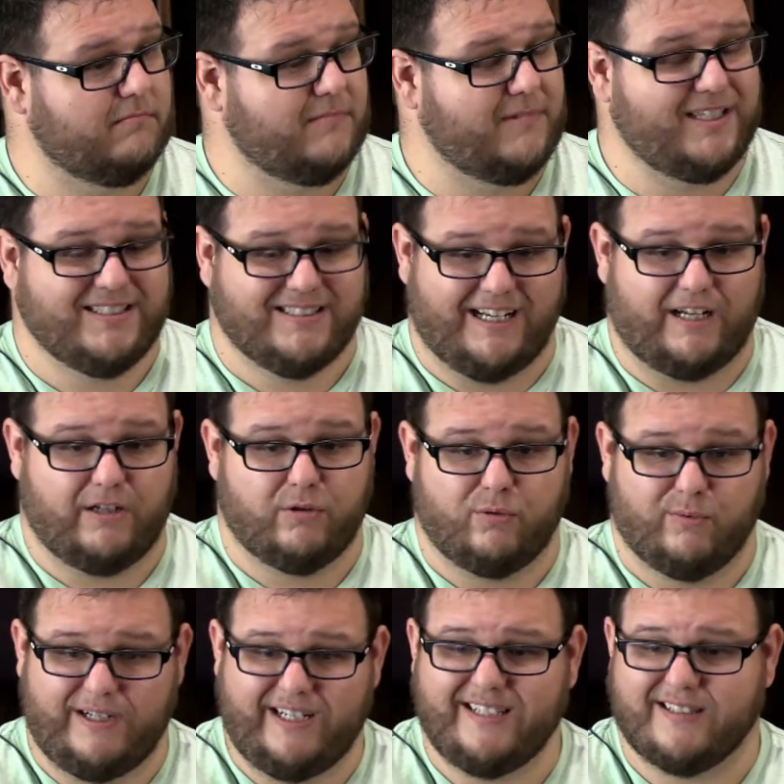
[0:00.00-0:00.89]
he's not who
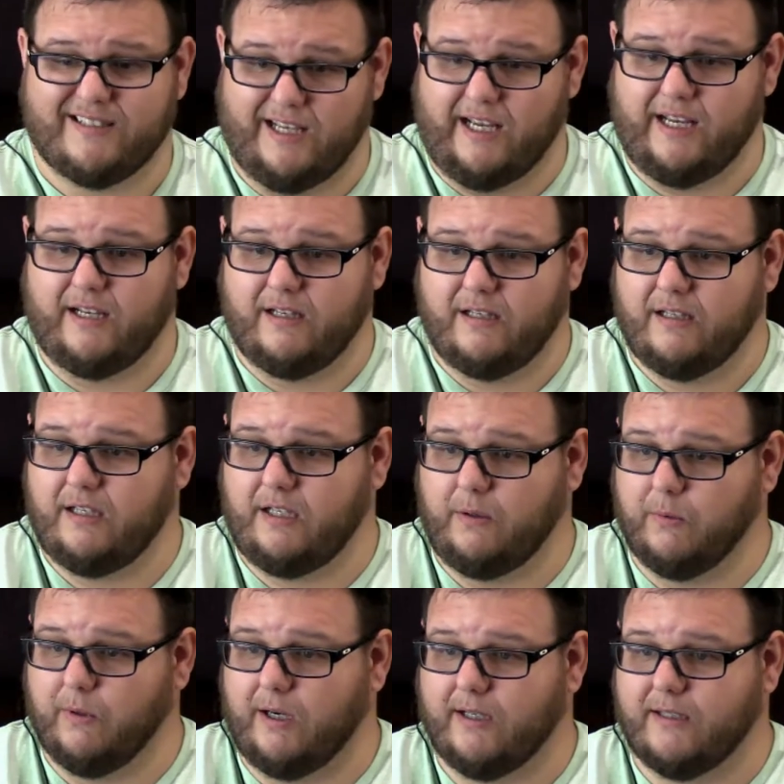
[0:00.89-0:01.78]
we say he
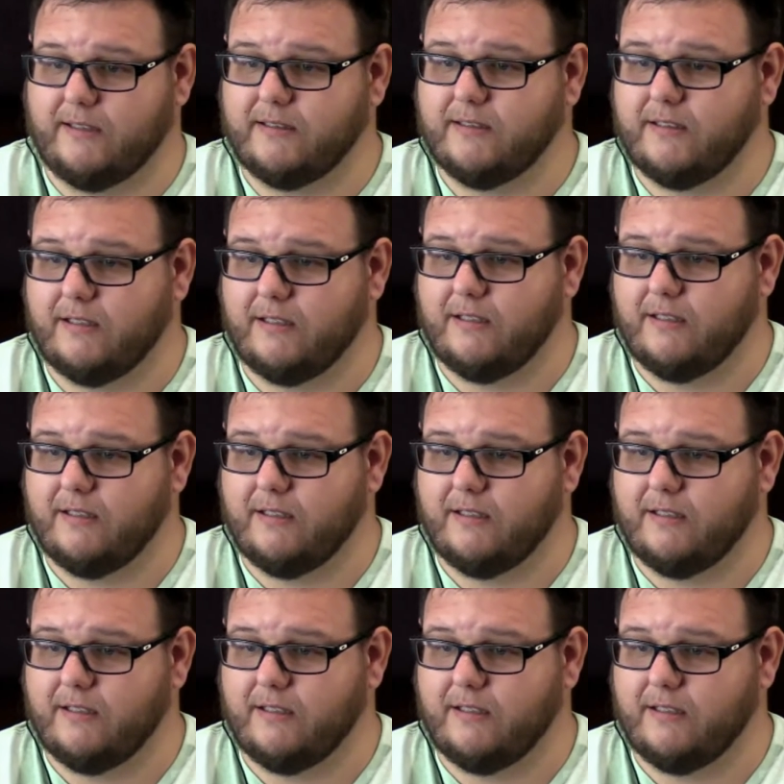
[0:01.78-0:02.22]
was.